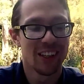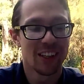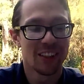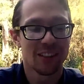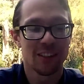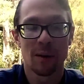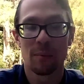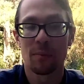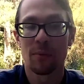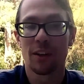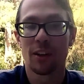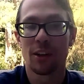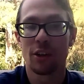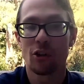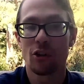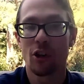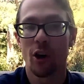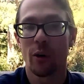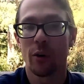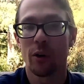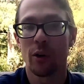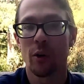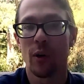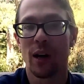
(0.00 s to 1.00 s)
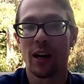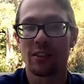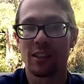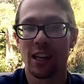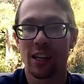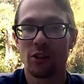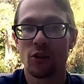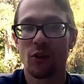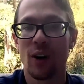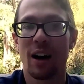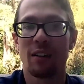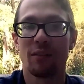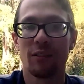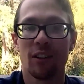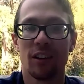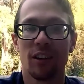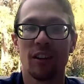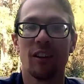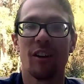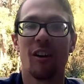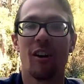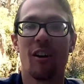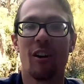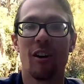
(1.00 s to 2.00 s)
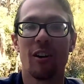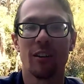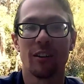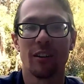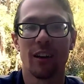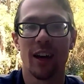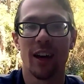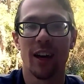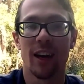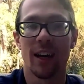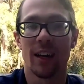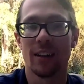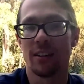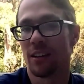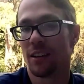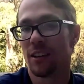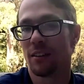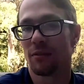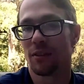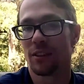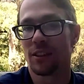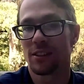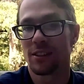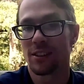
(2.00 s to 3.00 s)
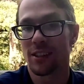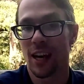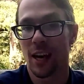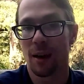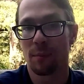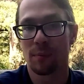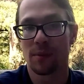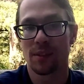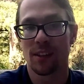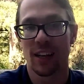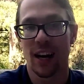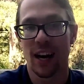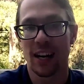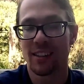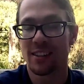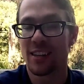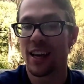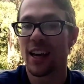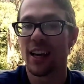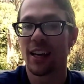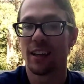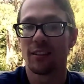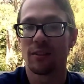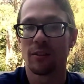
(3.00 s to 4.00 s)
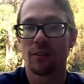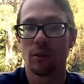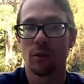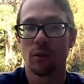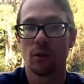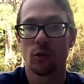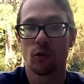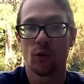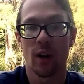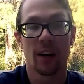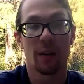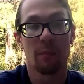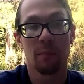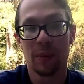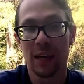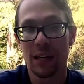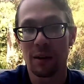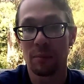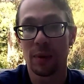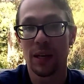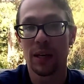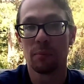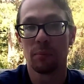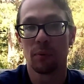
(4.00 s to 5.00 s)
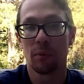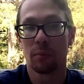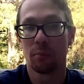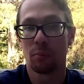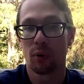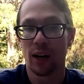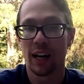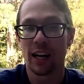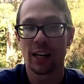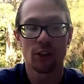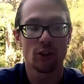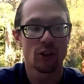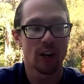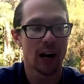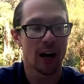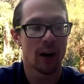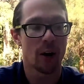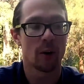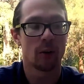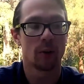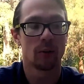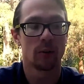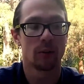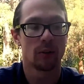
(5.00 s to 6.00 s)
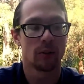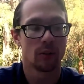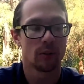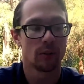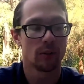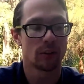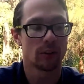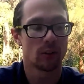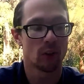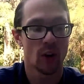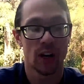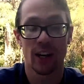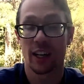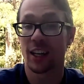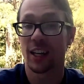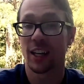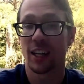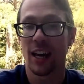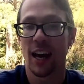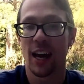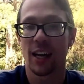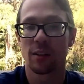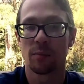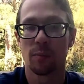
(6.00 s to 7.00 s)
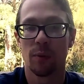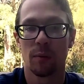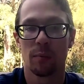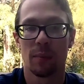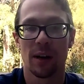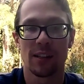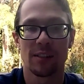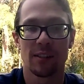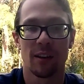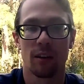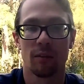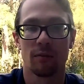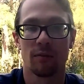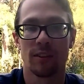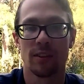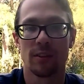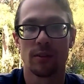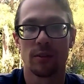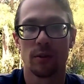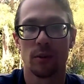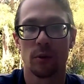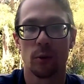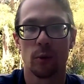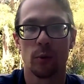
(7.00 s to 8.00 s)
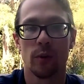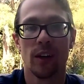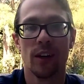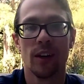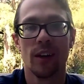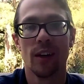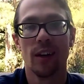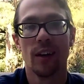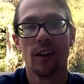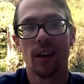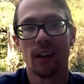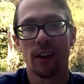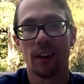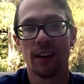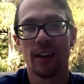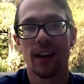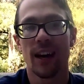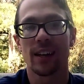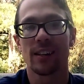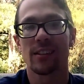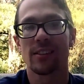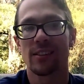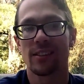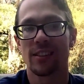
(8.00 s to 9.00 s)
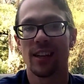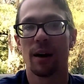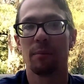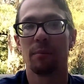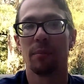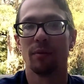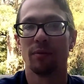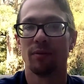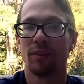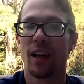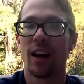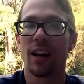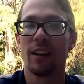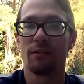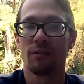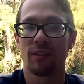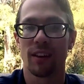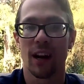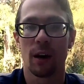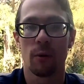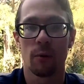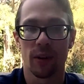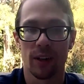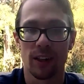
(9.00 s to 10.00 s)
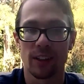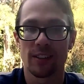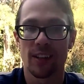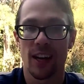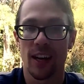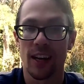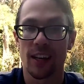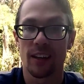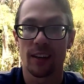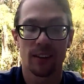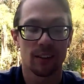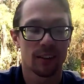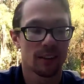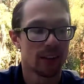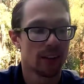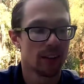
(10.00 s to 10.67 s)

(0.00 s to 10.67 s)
Something to show you as I travel along and the different steps that I take to try to meet people, branch out, try to connect, put myself into the next step of life that I want to take.